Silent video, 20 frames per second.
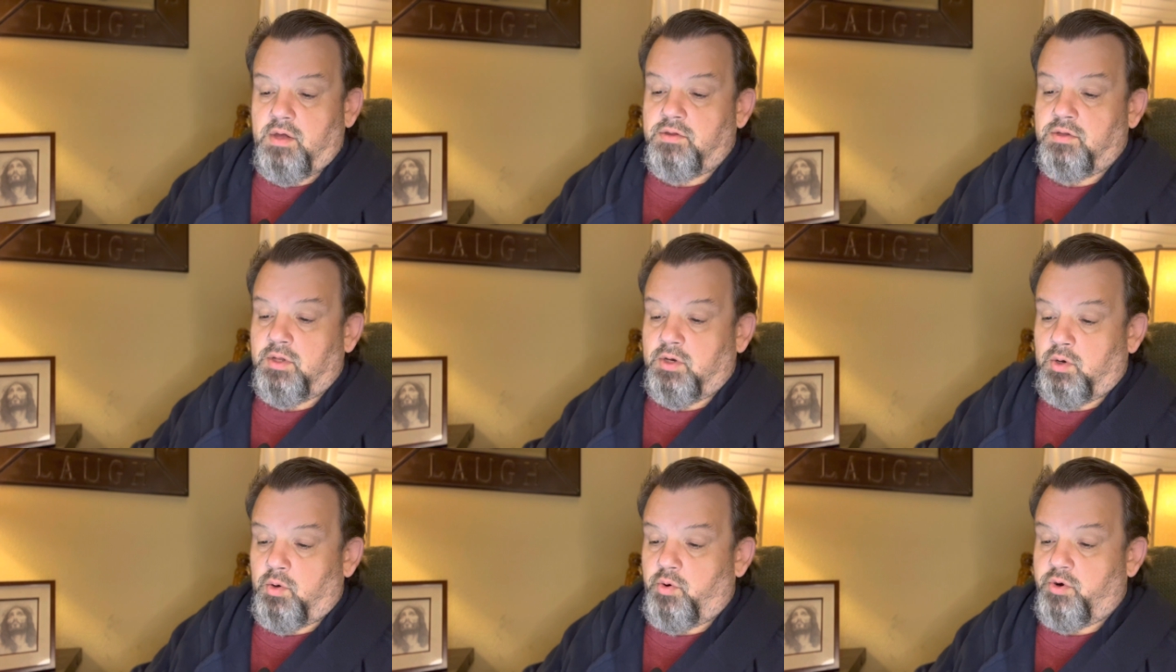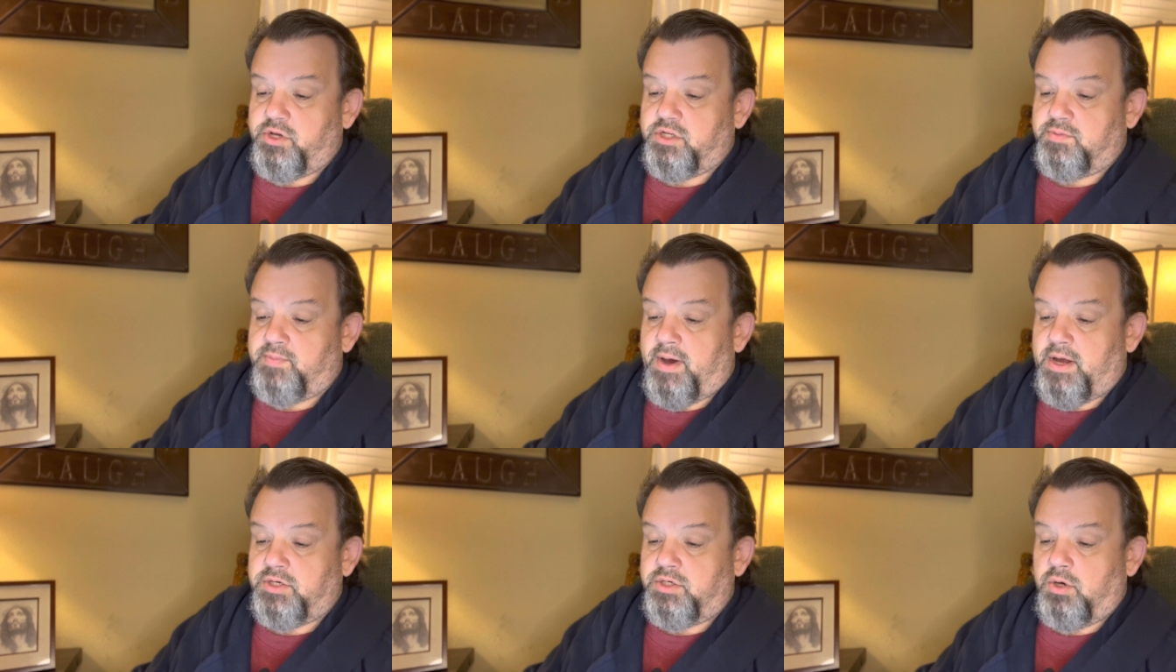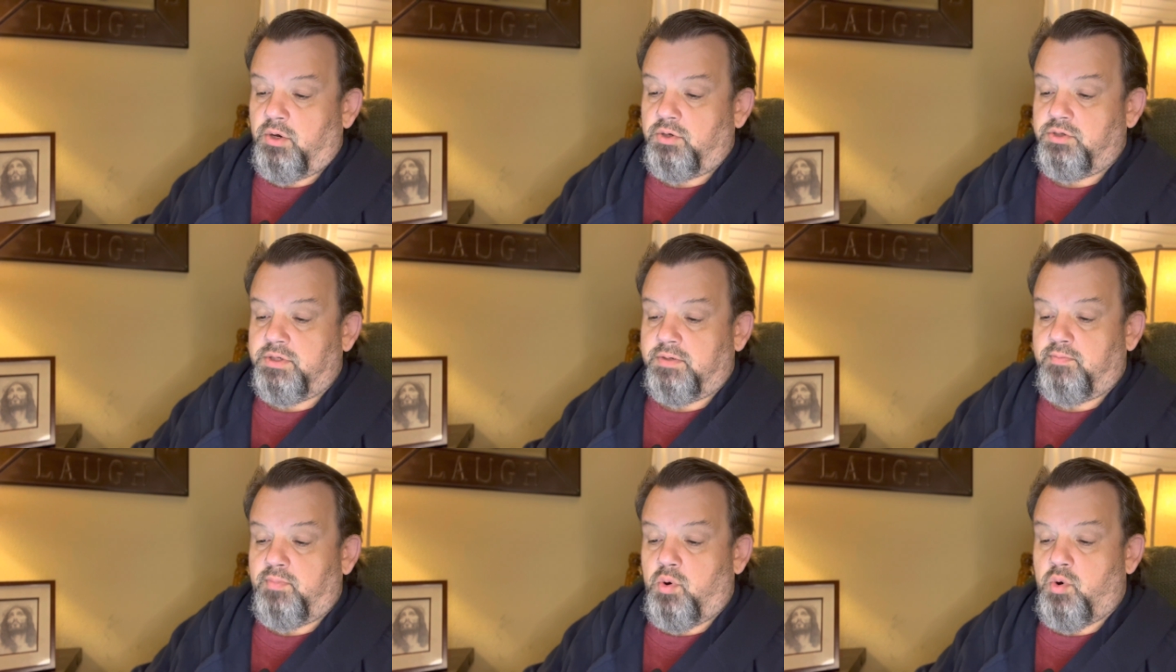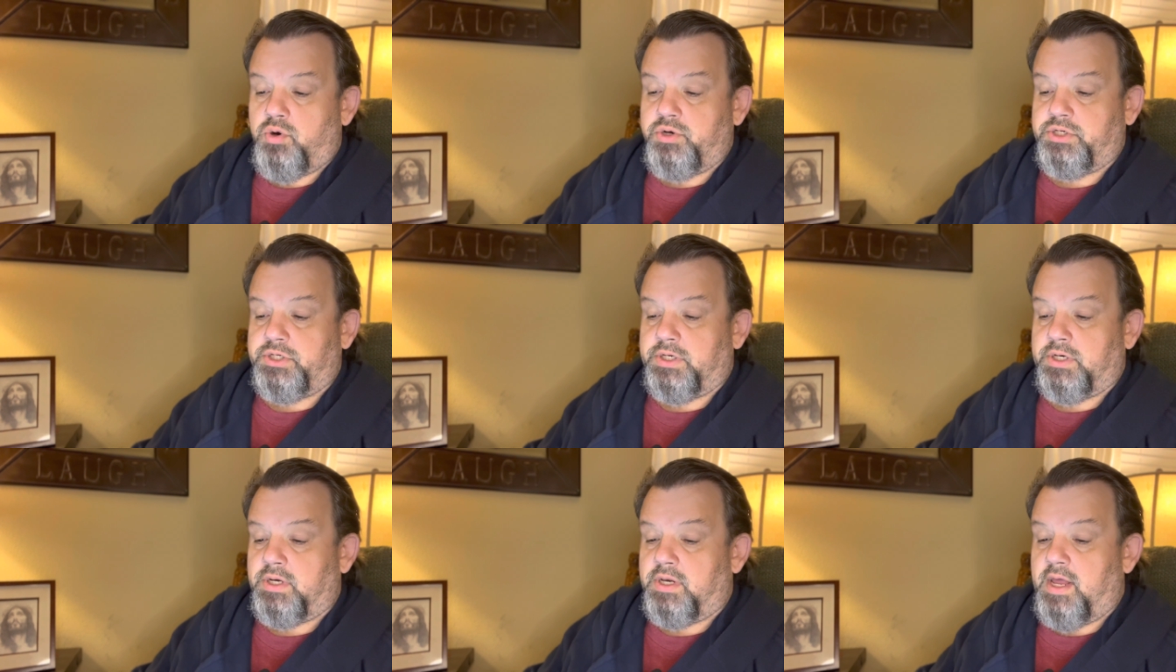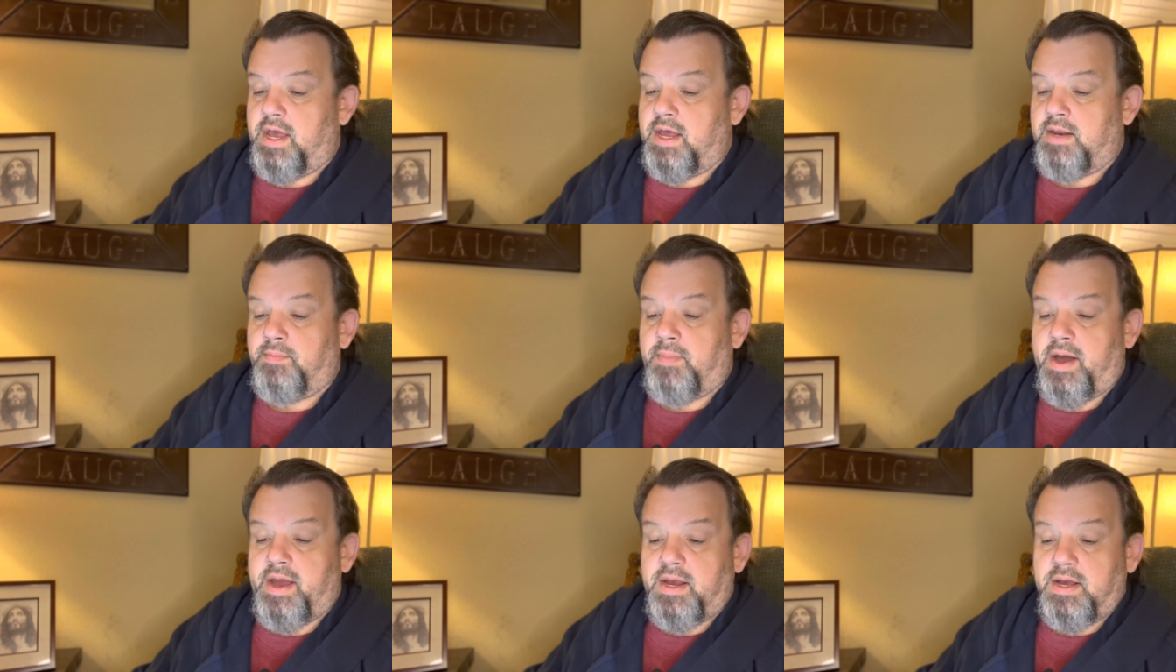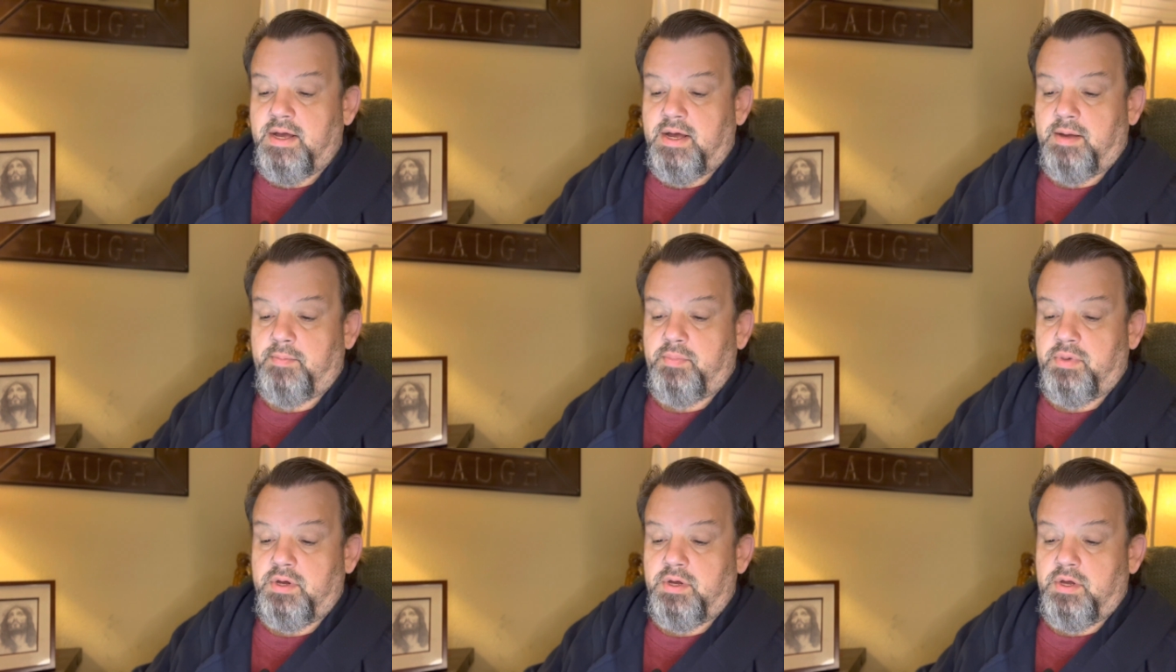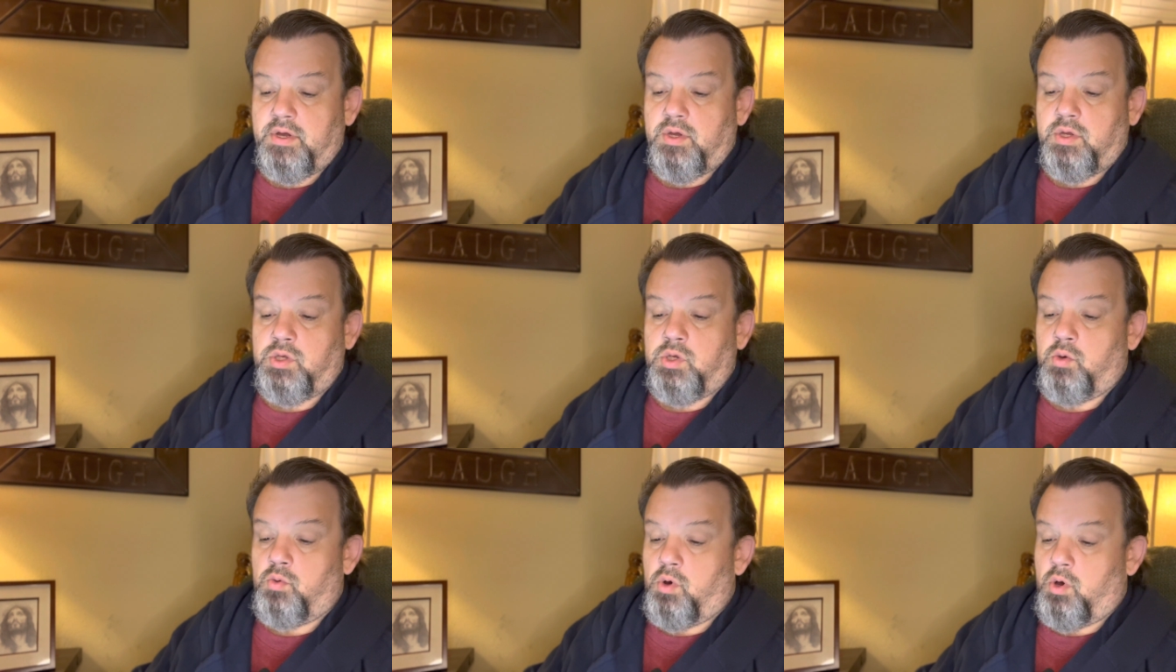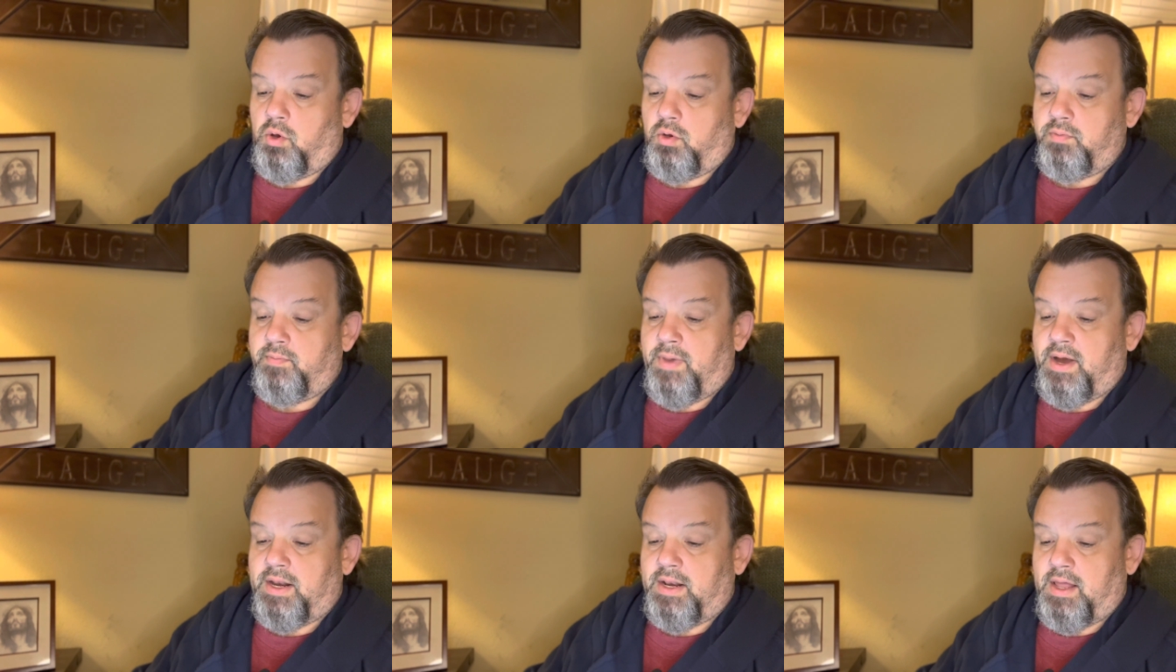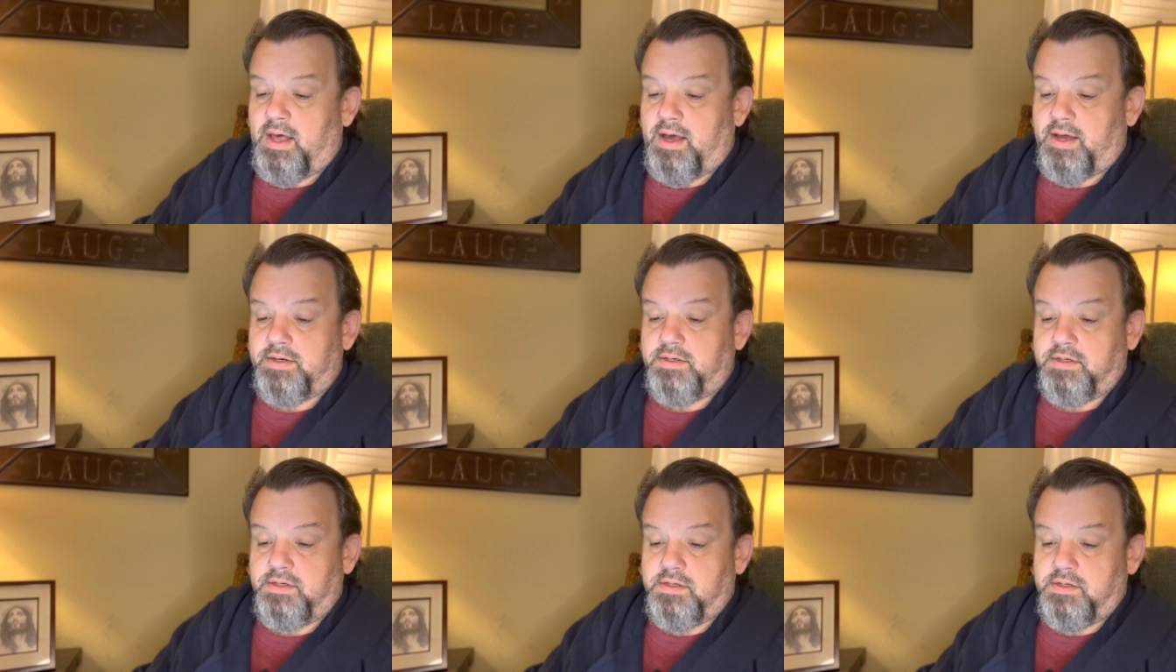The Lord is my chosen portion, and my cup. You hold my lot.